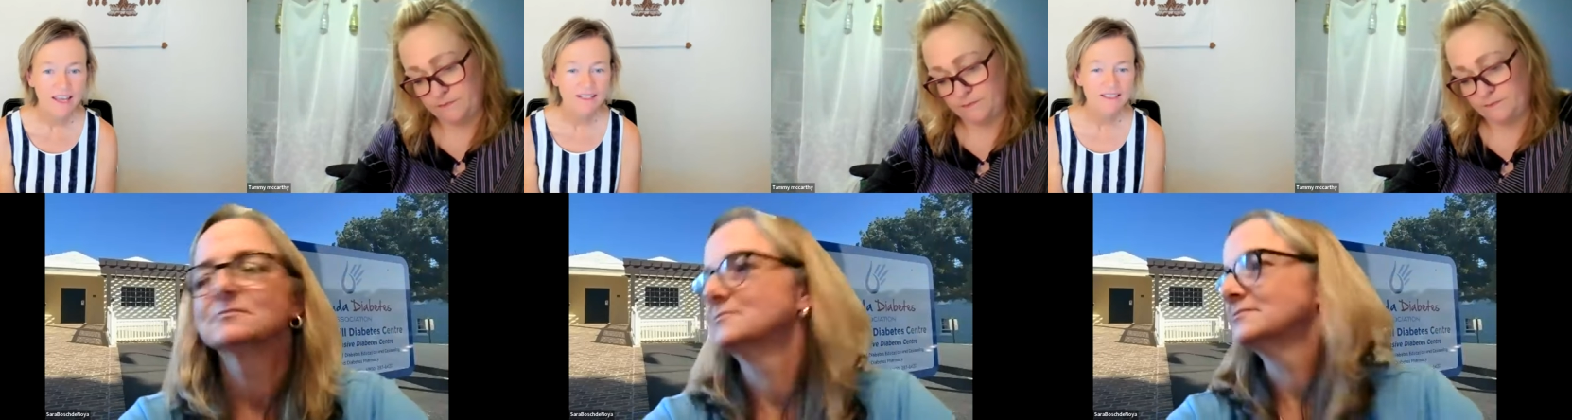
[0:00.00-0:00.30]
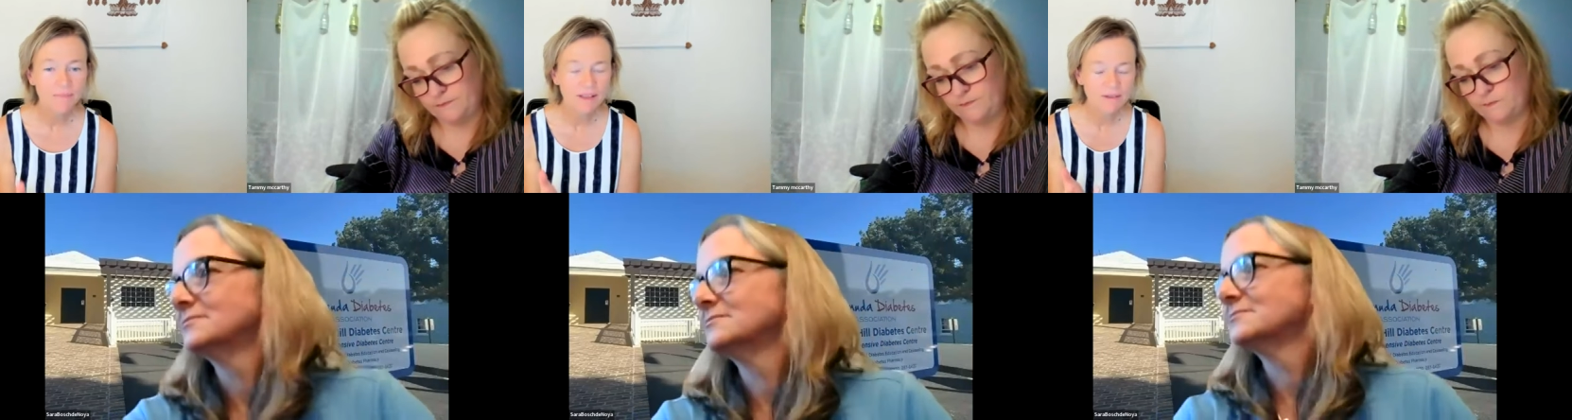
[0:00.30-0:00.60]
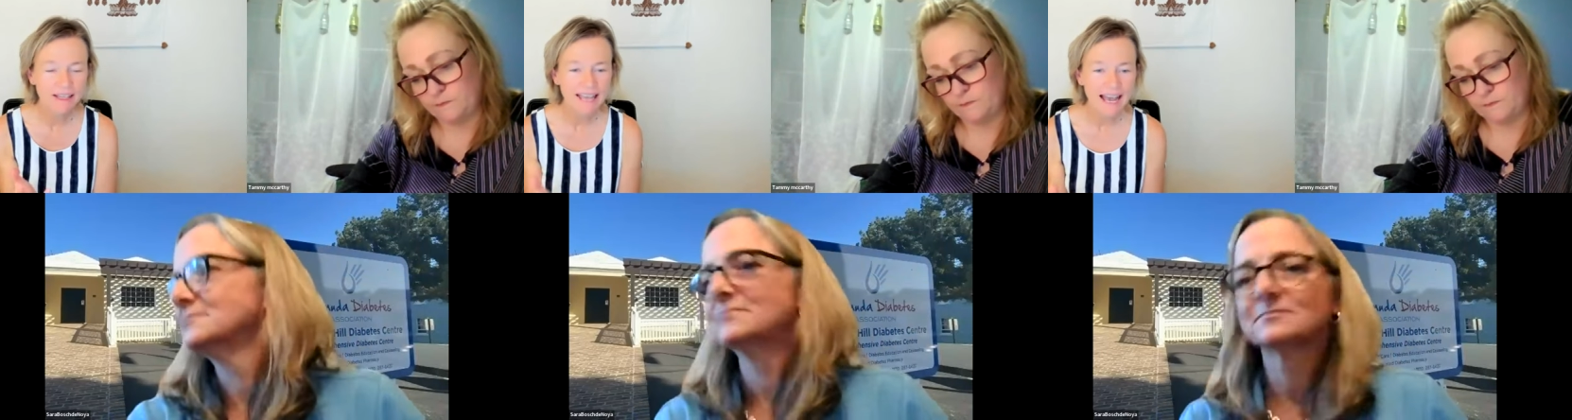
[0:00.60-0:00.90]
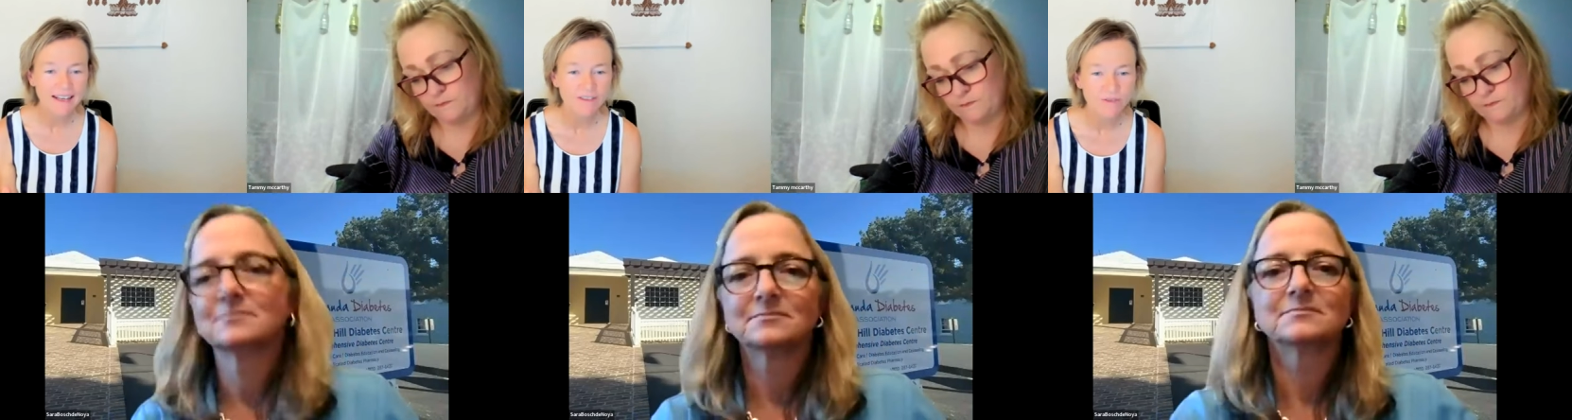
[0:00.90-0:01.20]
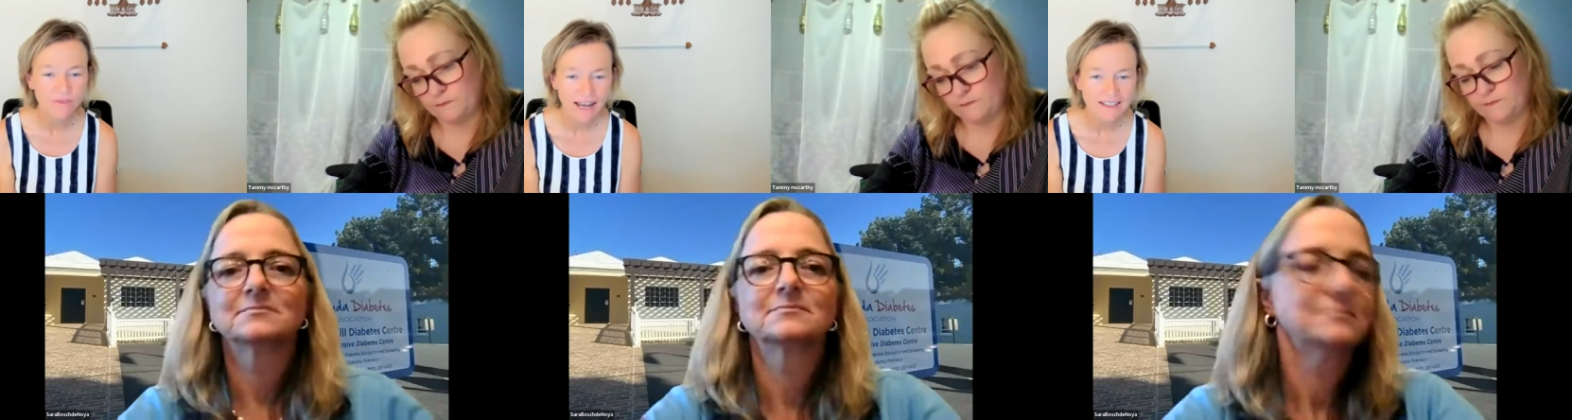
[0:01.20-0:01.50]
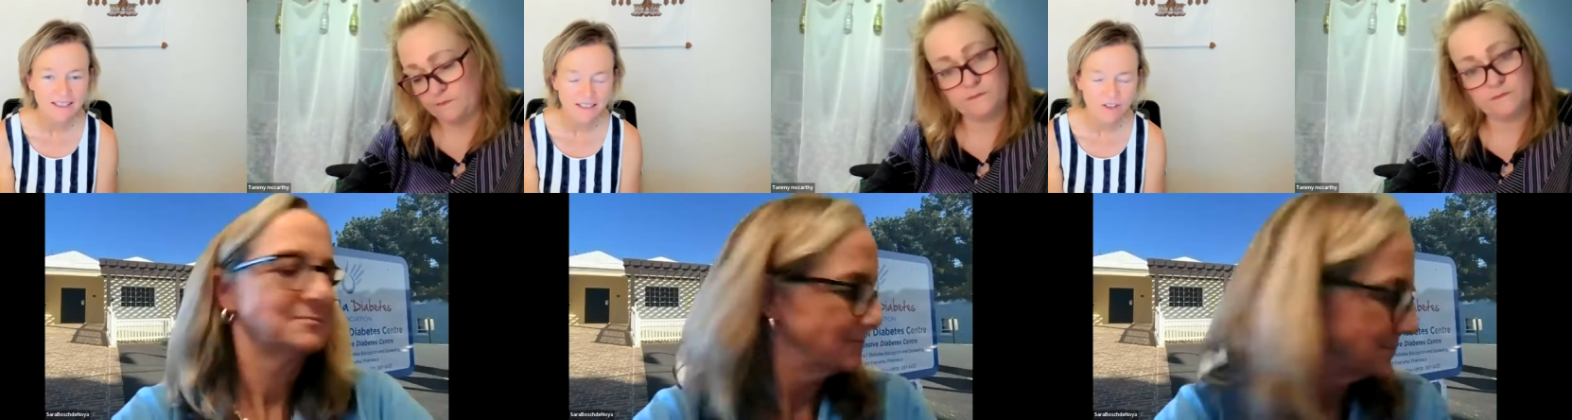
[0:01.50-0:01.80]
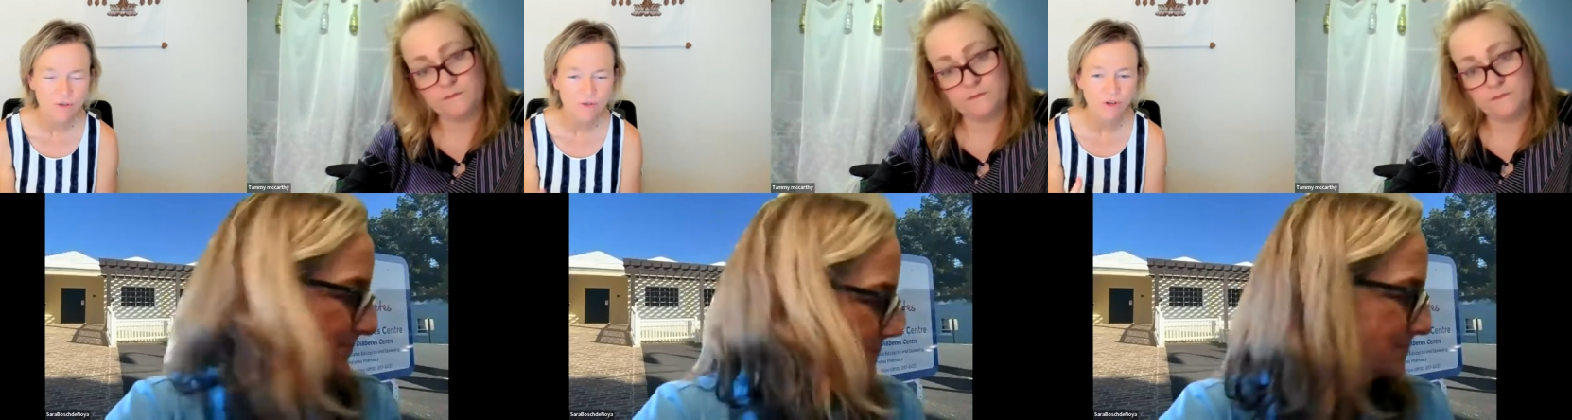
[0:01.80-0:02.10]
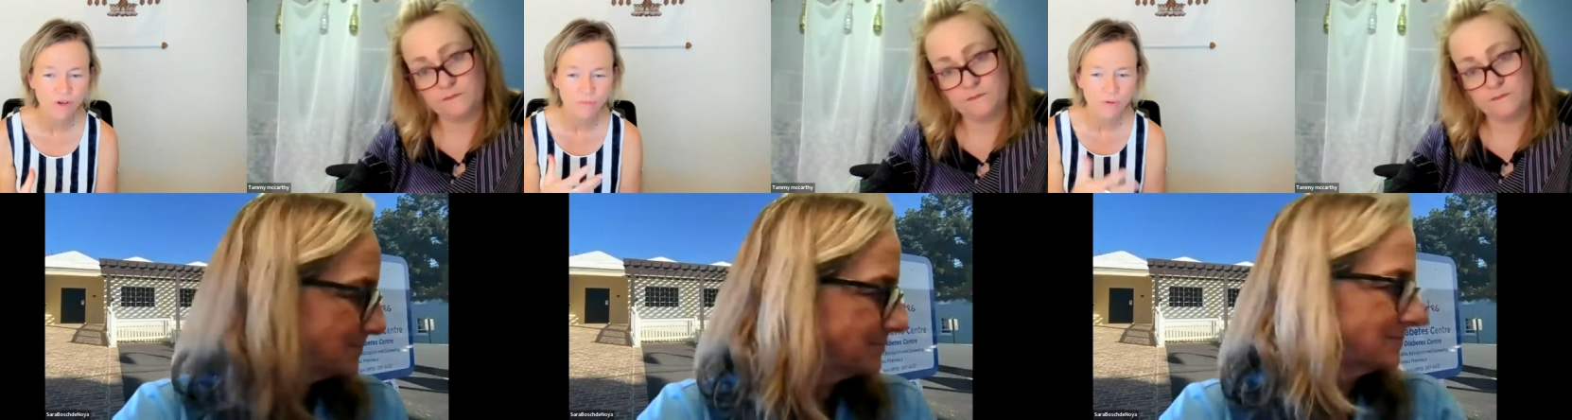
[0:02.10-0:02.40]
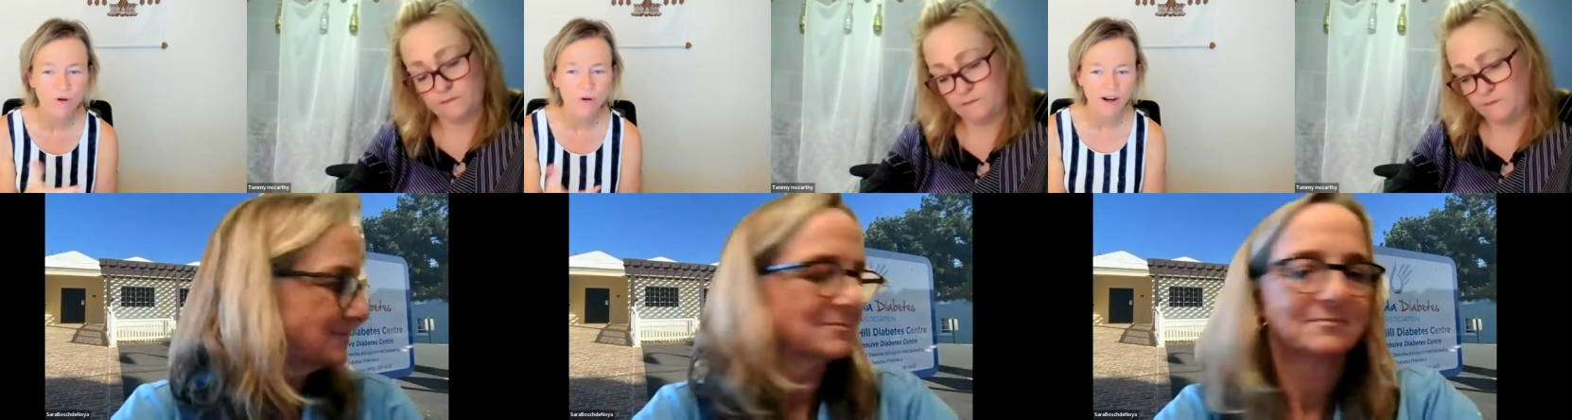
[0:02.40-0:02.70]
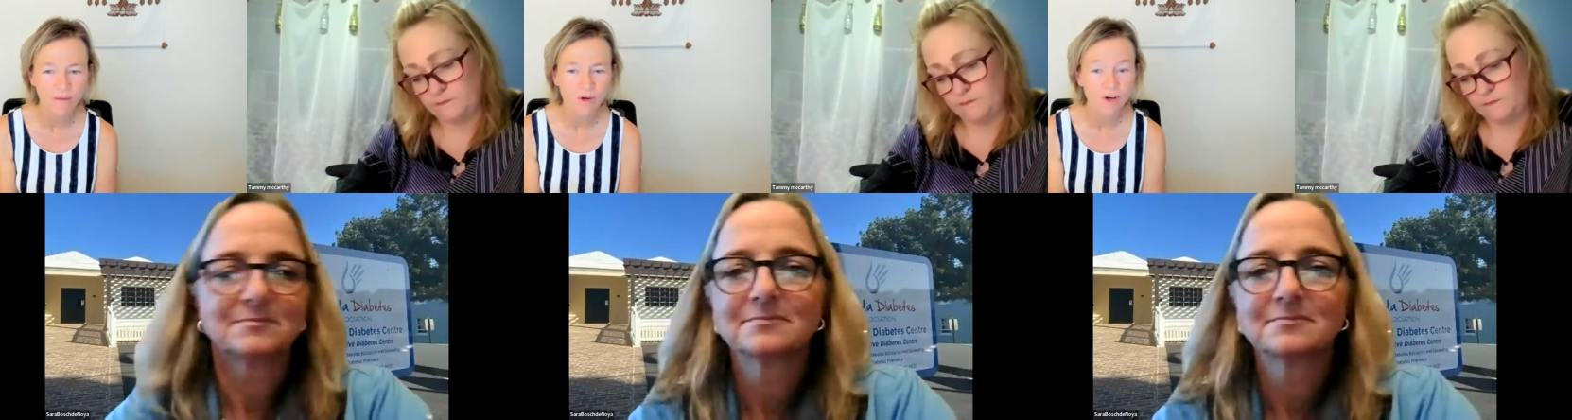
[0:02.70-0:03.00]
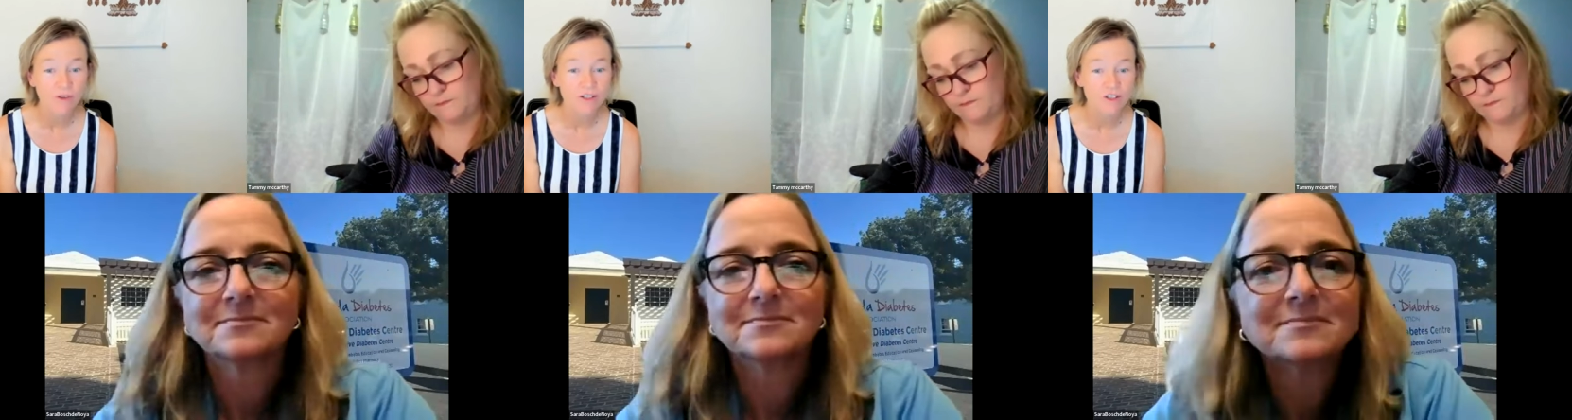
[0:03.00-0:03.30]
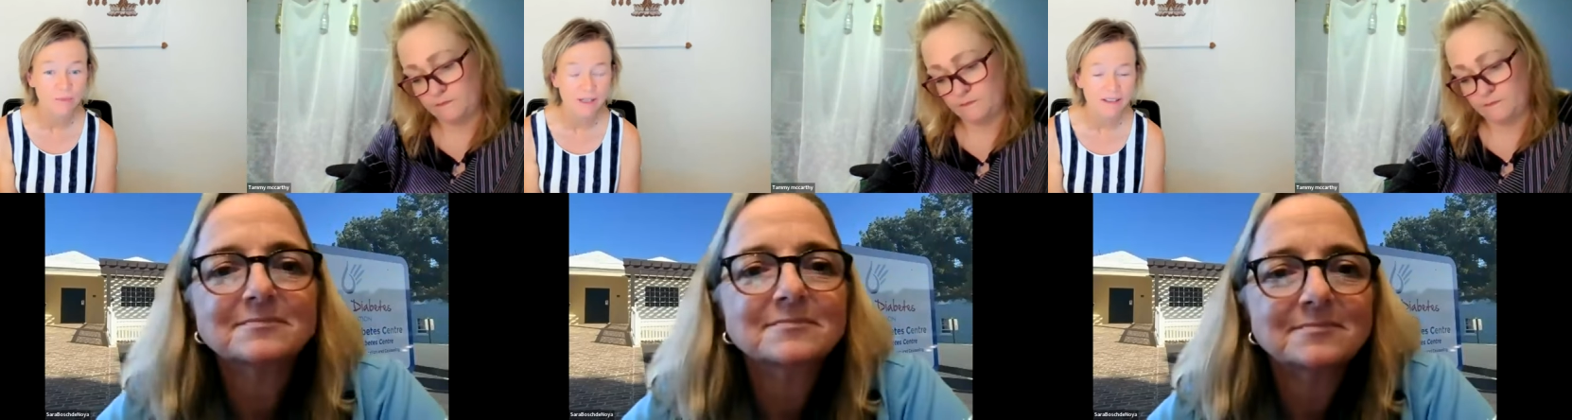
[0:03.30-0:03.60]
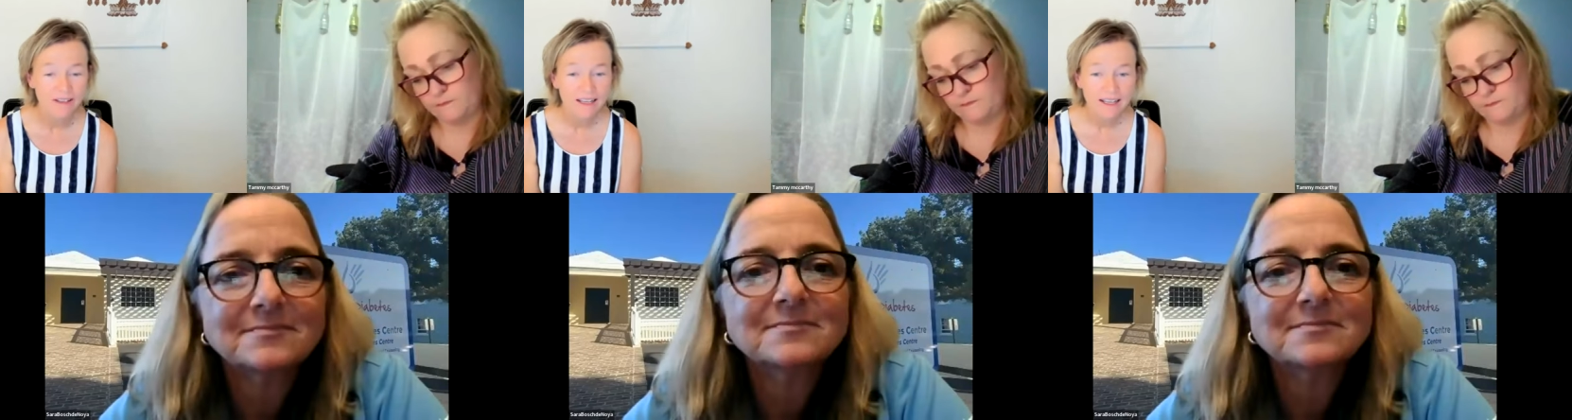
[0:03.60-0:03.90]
Speaker 1: something like adding fasting to your program or your regimen